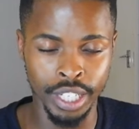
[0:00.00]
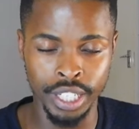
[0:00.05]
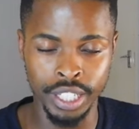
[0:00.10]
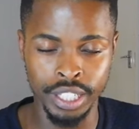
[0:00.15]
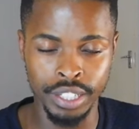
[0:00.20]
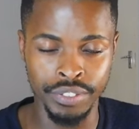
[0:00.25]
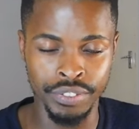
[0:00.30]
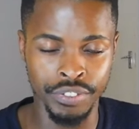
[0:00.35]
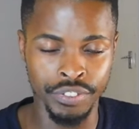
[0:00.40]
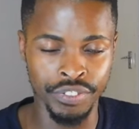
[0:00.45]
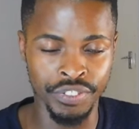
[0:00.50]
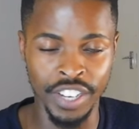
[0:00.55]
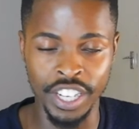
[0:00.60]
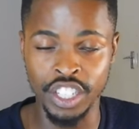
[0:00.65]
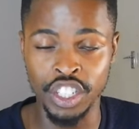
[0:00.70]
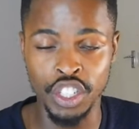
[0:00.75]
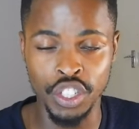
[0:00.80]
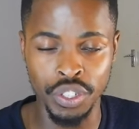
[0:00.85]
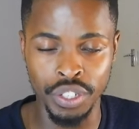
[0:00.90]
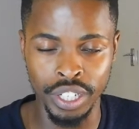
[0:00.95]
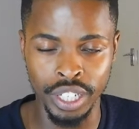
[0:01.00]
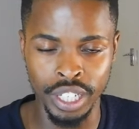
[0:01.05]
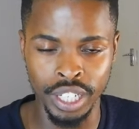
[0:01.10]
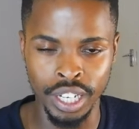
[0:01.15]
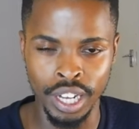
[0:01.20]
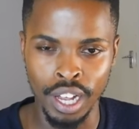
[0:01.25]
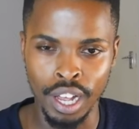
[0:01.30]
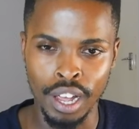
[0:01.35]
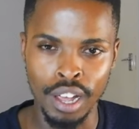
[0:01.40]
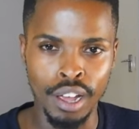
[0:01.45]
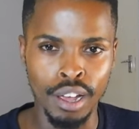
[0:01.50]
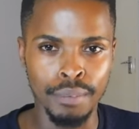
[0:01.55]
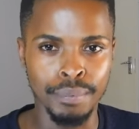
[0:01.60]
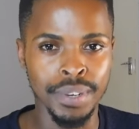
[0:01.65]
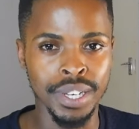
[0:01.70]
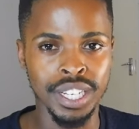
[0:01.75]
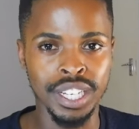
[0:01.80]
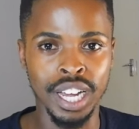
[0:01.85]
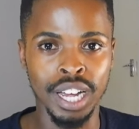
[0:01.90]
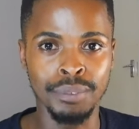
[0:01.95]
it eventually,
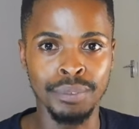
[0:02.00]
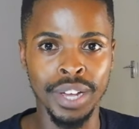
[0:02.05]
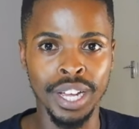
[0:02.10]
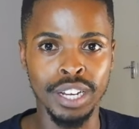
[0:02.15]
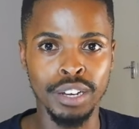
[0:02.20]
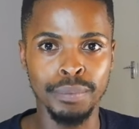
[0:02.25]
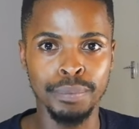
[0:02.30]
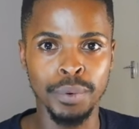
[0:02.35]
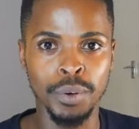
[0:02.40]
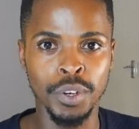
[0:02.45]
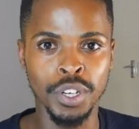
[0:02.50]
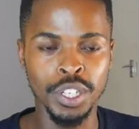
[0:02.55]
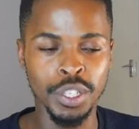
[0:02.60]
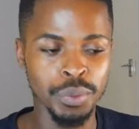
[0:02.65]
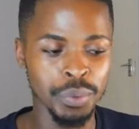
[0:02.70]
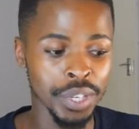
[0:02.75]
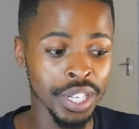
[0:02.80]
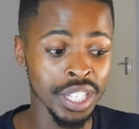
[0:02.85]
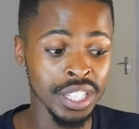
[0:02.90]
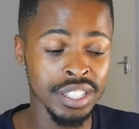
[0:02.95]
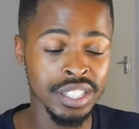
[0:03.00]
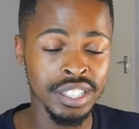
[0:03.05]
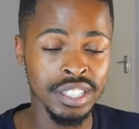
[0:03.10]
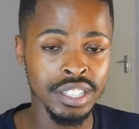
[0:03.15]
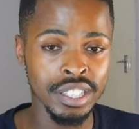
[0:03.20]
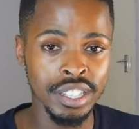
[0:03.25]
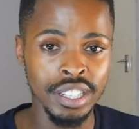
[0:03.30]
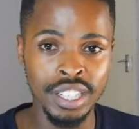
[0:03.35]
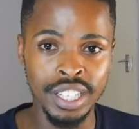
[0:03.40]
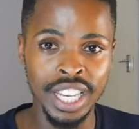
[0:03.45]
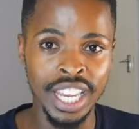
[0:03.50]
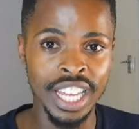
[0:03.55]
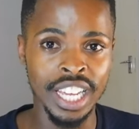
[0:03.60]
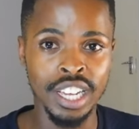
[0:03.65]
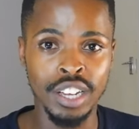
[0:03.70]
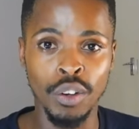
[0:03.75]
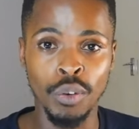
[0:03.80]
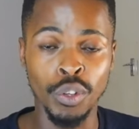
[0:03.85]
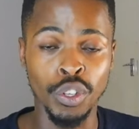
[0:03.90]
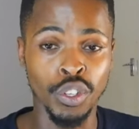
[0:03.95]
but I'm at a point where it's still like,
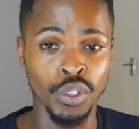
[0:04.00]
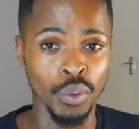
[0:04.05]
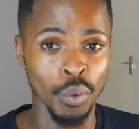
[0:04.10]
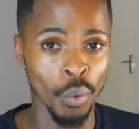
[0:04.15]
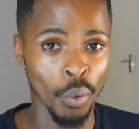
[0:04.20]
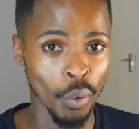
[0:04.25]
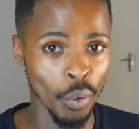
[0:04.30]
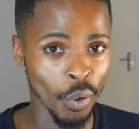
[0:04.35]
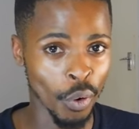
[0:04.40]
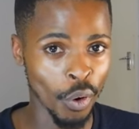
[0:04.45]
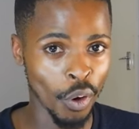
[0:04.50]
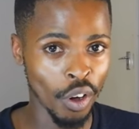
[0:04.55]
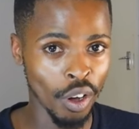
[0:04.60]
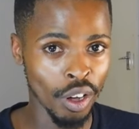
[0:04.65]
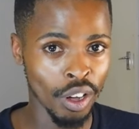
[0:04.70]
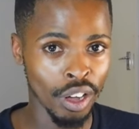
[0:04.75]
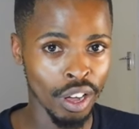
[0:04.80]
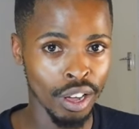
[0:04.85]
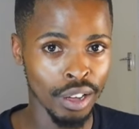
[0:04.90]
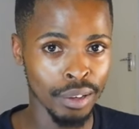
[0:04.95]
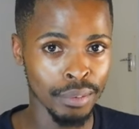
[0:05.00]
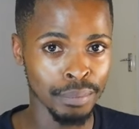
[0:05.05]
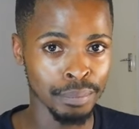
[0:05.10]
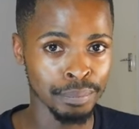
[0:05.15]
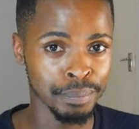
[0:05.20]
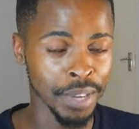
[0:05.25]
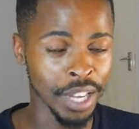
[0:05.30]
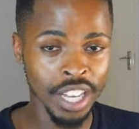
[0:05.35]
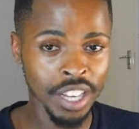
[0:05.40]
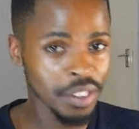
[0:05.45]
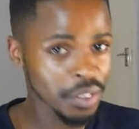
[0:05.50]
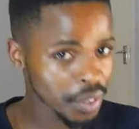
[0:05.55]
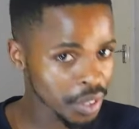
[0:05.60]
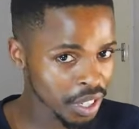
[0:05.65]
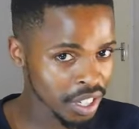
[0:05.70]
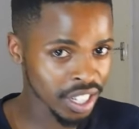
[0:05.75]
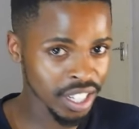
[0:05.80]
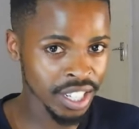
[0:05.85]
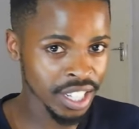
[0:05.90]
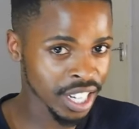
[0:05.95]
yo,
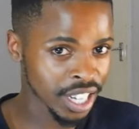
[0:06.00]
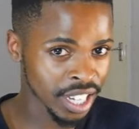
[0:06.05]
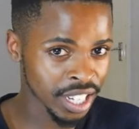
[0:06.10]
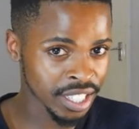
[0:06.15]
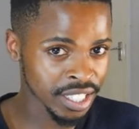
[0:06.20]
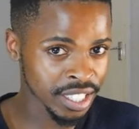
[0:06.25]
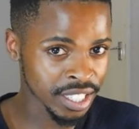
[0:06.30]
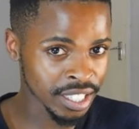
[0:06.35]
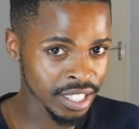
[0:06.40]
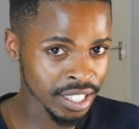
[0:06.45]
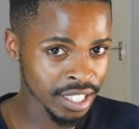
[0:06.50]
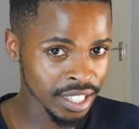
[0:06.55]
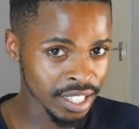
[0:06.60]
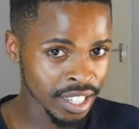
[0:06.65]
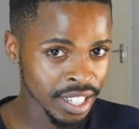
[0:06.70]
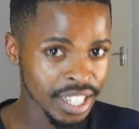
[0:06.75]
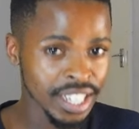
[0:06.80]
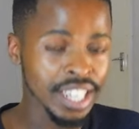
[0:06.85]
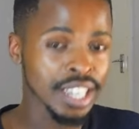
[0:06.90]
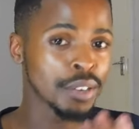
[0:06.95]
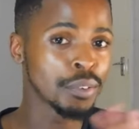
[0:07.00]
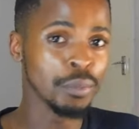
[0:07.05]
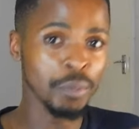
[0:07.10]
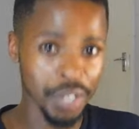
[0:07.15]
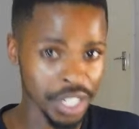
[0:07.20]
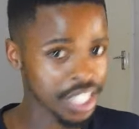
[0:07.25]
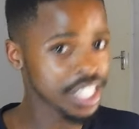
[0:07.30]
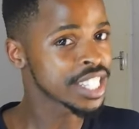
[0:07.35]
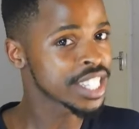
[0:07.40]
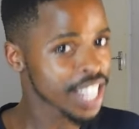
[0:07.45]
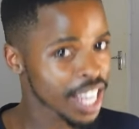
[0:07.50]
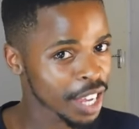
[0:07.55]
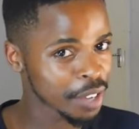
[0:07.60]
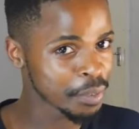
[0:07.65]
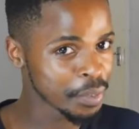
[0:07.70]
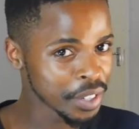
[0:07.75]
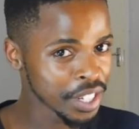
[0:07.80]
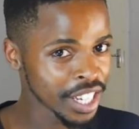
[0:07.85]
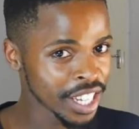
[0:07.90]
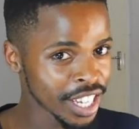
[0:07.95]
like what is
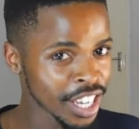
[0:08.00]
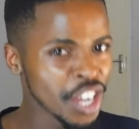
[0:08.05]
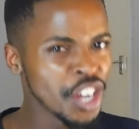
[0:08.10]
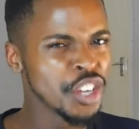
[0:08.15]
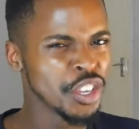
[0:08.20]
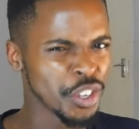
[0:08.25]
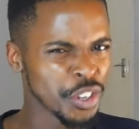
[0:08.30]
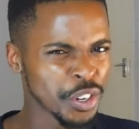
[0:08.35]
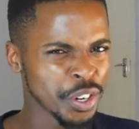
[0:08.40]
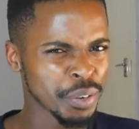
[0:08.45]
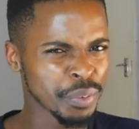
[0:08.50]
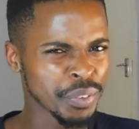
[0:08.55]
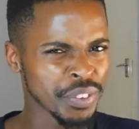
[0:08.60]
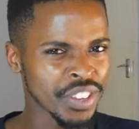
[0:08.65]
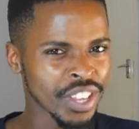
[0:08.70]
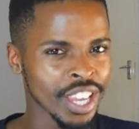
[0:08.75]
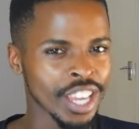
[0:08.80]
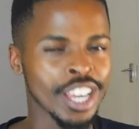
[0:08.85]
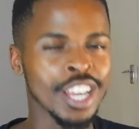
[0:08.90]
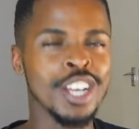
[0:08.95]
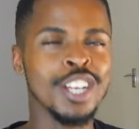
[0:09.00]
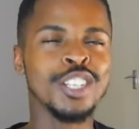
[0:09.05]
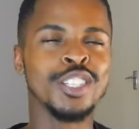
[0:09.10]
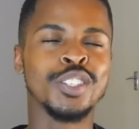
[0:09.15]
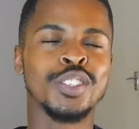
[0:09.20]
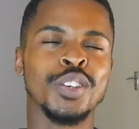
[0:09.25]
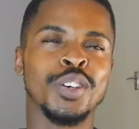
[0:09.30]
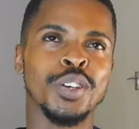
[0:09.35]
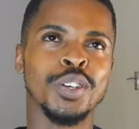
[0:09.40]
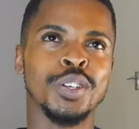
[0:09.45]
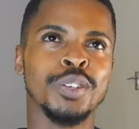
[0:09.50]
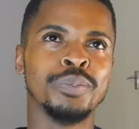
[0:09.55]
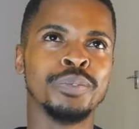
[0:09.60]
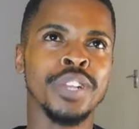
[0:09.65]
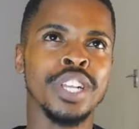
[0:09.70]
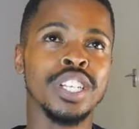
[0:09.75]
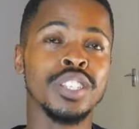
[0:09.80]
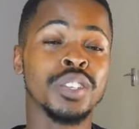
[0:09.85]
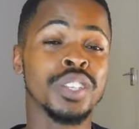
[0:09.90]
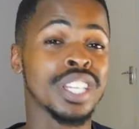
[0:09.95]
happening? You know what I'm saying? So
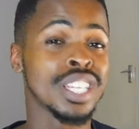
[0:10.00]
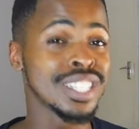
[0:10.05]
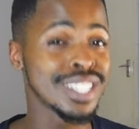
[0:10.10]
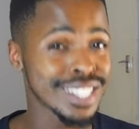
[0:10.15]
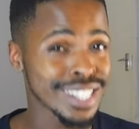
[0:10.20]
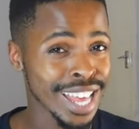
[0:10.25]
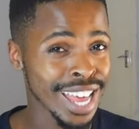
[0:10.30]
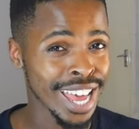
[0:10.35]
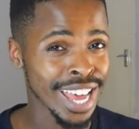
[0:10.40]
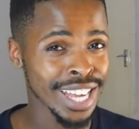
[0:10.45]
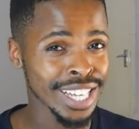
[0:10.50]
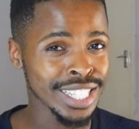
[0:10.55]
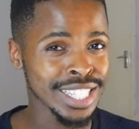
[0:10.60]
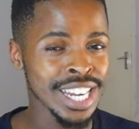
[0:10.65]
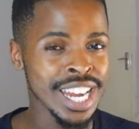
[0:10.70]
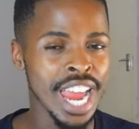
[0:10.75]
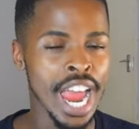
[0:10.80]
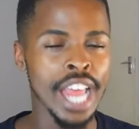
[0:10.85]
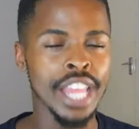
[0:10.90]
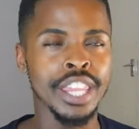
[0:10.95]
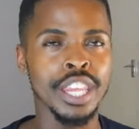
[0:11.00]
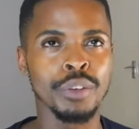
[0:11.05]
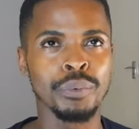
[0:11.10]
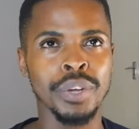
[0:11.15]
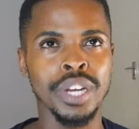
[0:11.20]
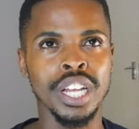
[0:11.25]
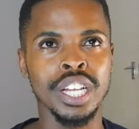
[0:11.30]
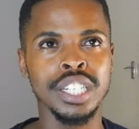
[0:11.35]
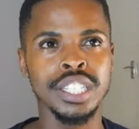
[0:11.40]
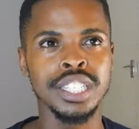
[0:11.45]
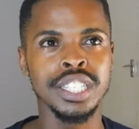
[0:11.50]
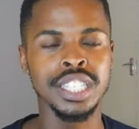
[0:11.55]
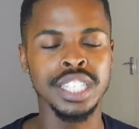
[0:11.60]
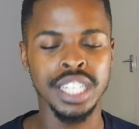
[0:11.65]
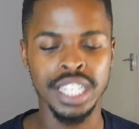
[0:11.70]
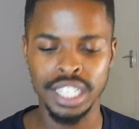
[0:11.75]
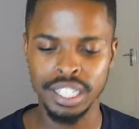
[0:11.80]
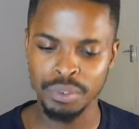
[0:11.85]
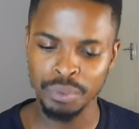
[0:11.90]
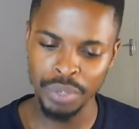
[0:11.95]
that's that. And then what else did
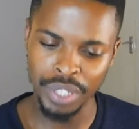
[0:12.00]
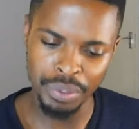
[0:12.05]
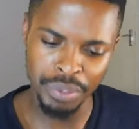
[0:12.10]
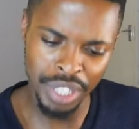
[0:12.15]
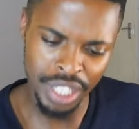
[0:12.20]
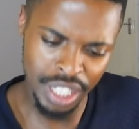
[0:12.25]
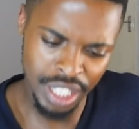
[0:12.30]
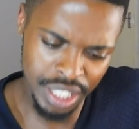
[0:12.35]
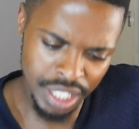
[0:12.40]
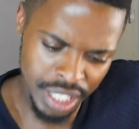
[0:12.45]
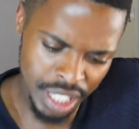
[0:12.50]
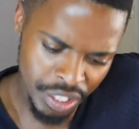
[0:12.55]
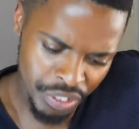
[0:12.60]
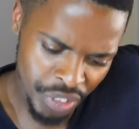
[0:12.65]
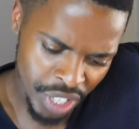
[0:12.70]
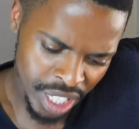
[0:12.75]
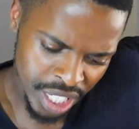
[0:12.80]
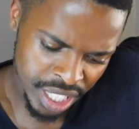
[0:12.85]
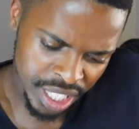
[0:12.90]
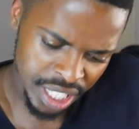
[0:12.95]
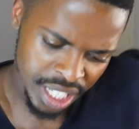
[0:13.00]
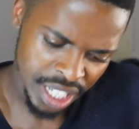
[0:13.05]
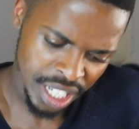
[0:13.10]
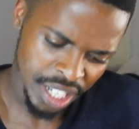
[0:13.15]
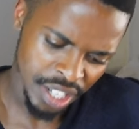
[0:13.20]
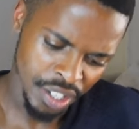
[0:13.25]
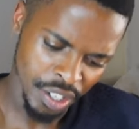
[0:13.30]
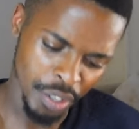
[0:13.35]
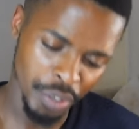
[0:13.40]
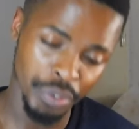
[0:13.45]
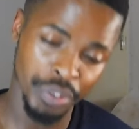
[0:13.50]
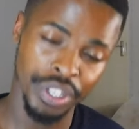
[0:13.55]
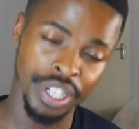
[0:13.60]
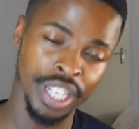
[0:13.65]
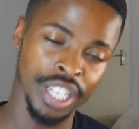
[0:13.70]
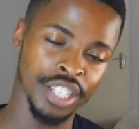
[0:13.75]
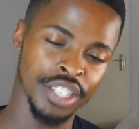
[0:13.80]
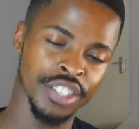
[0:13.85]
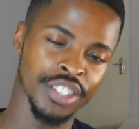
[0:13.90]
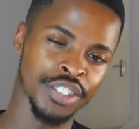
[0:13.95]
I write? Oh,
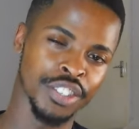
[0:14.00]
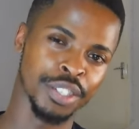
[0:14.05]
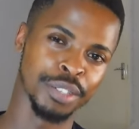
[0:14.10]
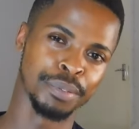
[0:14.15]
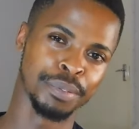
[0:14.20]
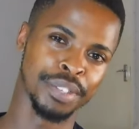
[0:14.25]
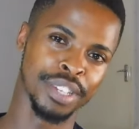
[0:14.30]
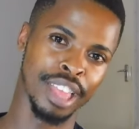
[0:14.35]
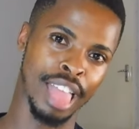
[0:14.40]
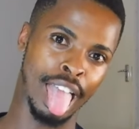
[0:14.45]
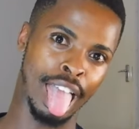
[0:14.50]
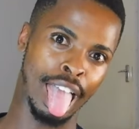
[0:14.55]
relationships.